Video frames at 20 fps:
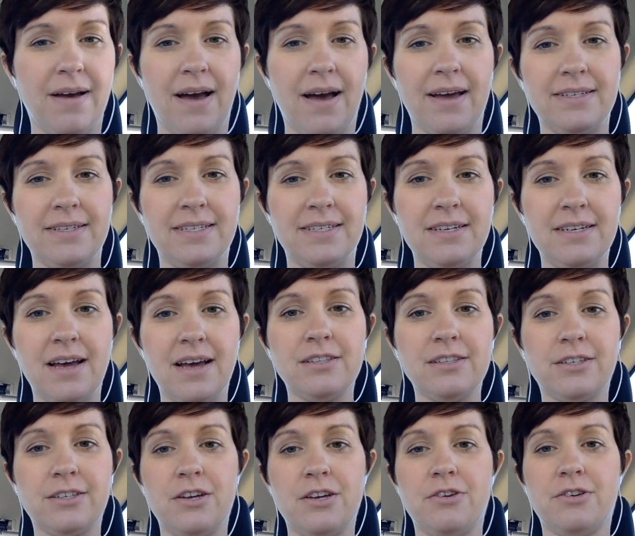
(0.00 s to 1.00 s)
I did not
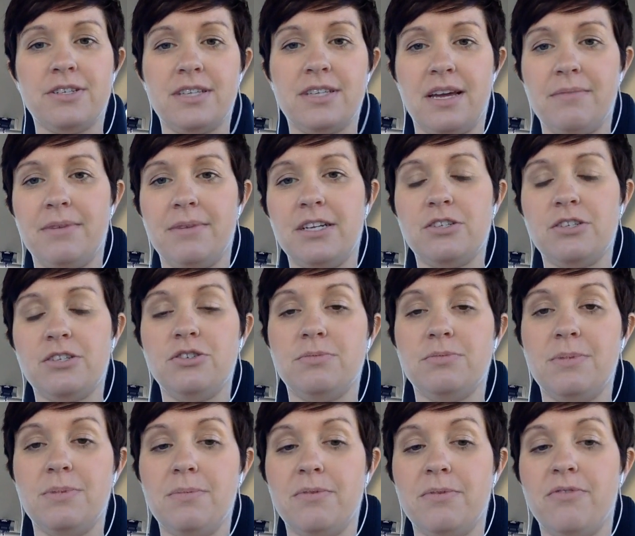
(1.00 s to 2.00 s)
look at your assignment,
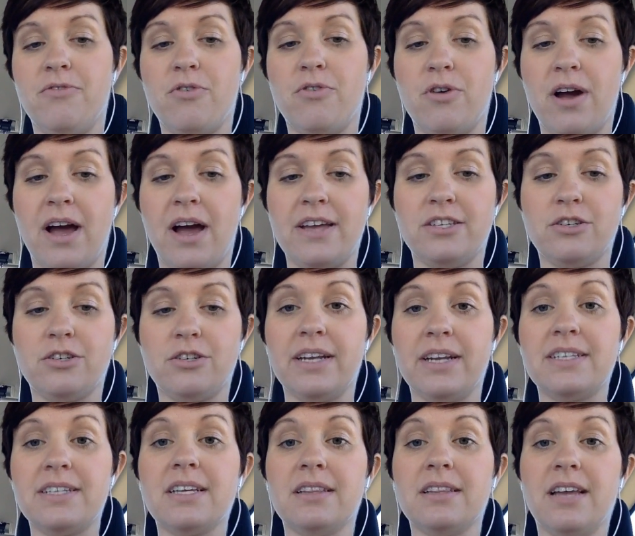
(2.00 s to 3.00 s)
before I
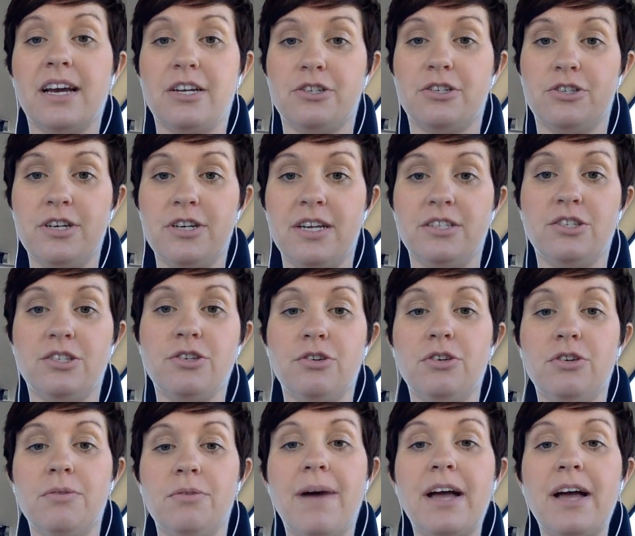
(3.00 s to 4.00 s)
started to lecture, and so
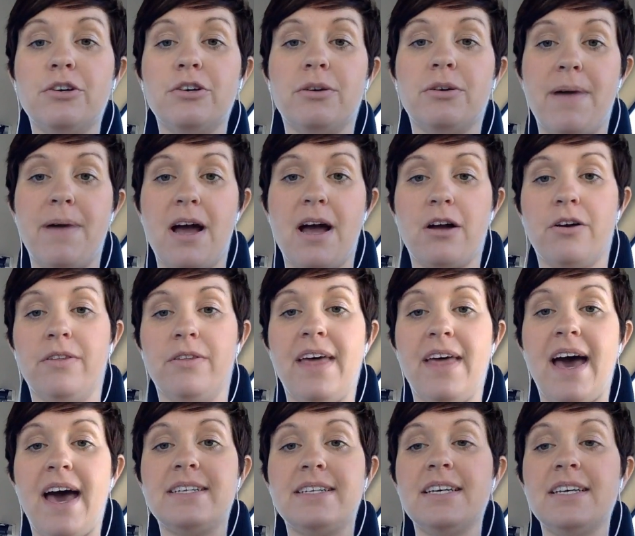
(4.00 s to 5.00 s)
you might look back on
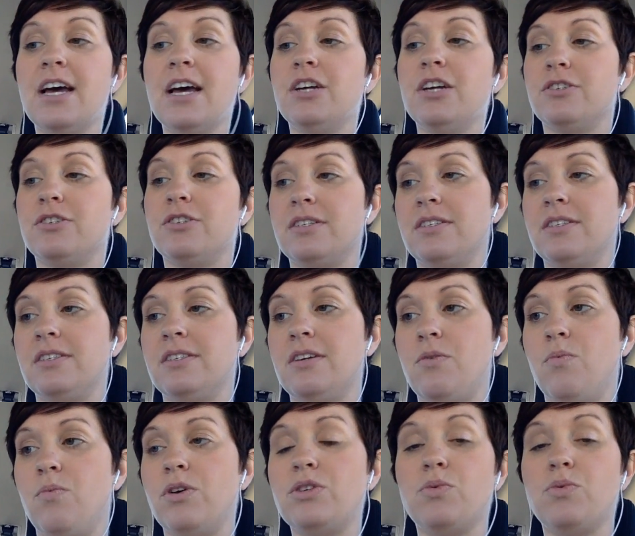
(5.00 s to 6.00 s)
that just to see
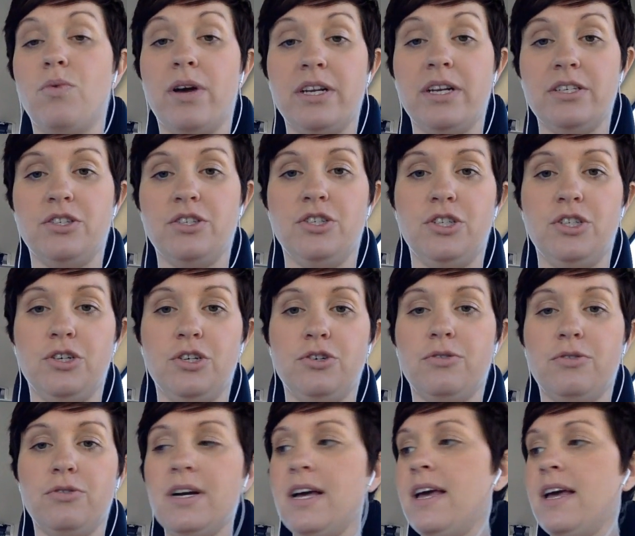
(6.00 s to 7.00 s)
which one is
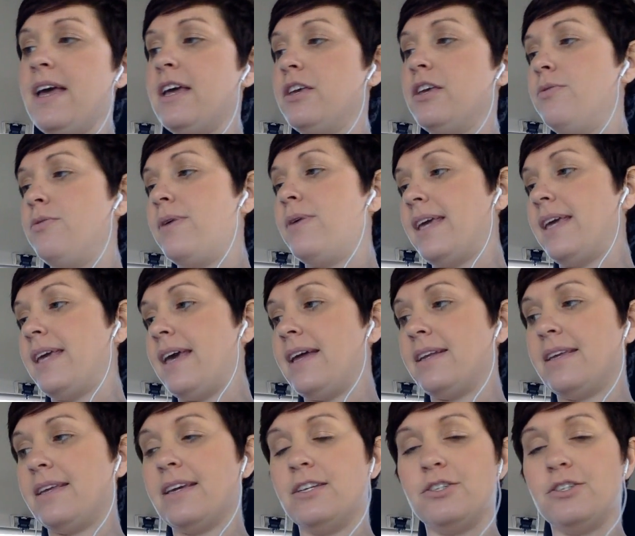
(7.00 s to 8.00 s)
due. You,
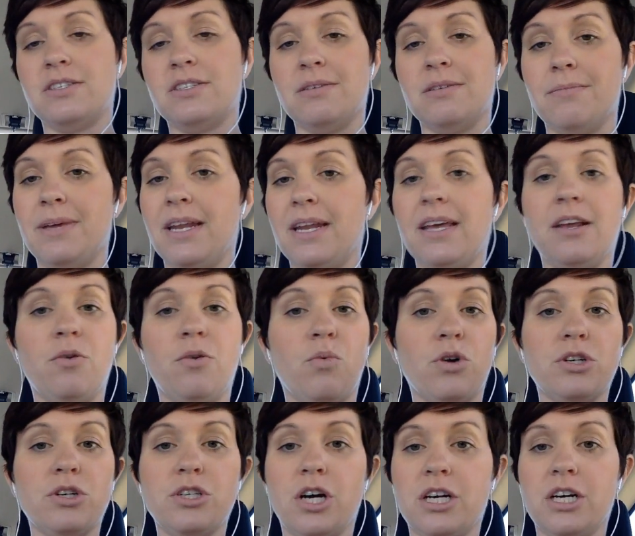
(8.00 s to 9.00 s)
again, can just submit it in
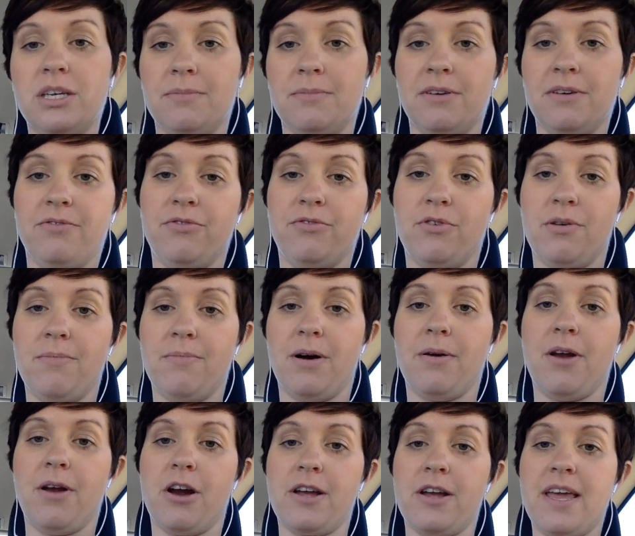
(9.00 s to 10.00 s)
Word document form
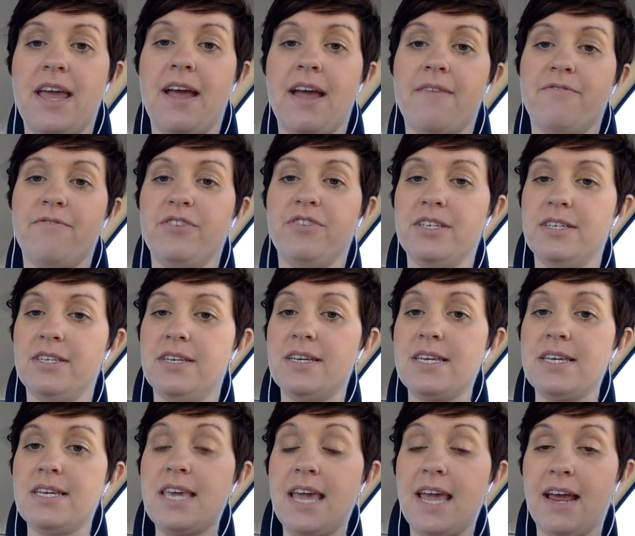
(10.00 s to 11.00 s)
on our
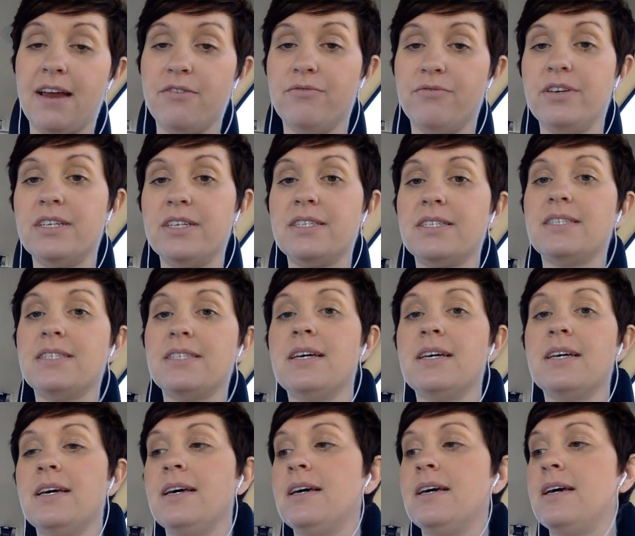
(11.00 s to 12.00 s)
Canvas
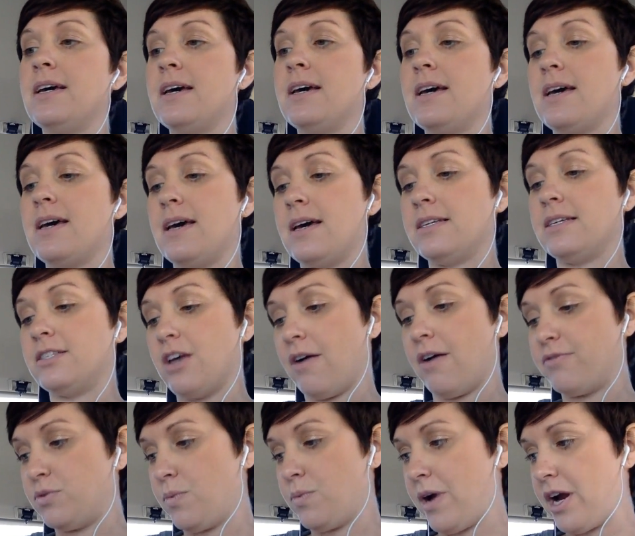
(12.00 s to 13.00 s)

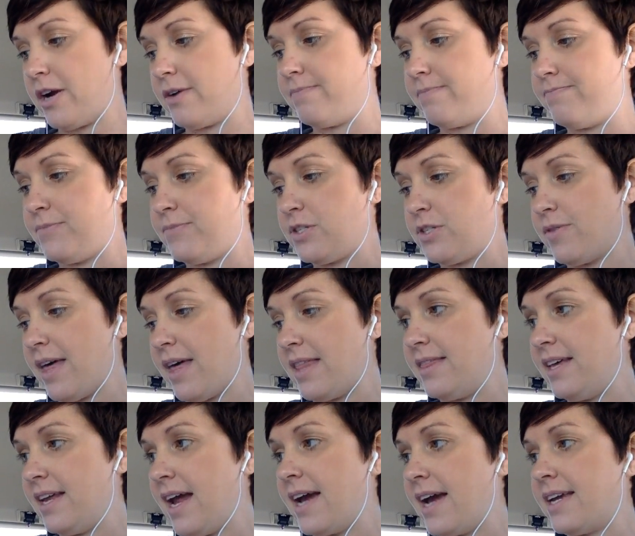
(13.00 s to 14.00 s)
software so that
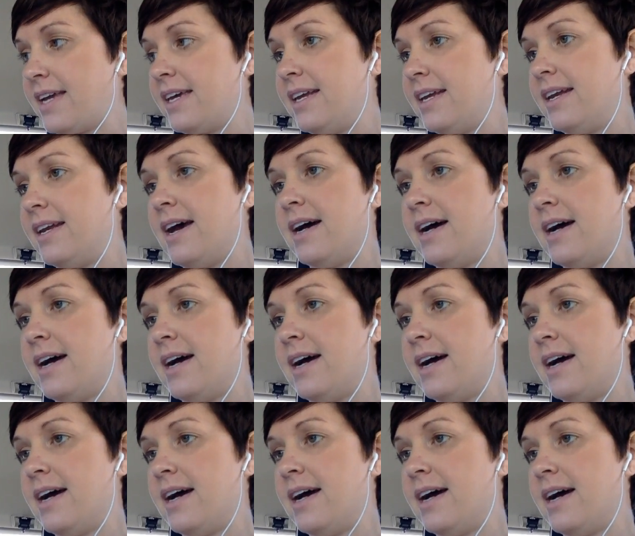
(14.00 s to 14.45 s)
then I can